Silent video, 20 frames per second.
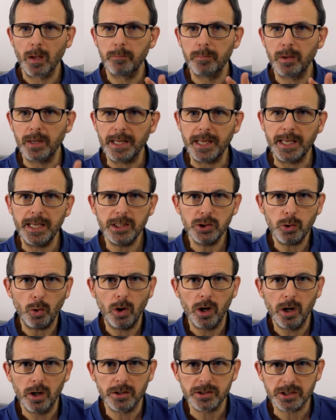but his
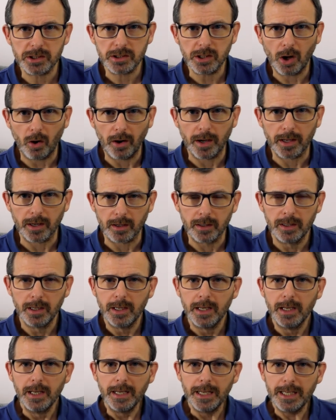or her style
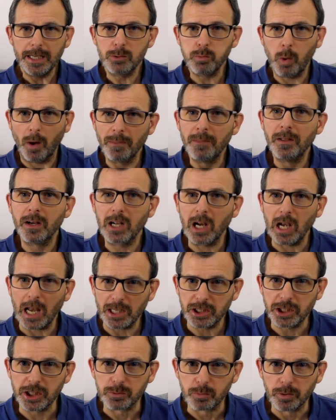is one that
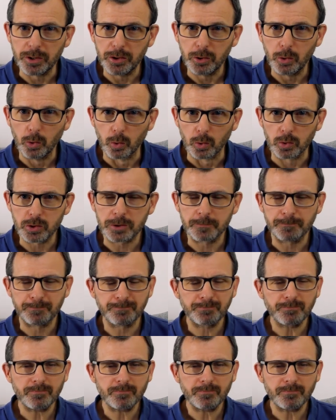clashes with yours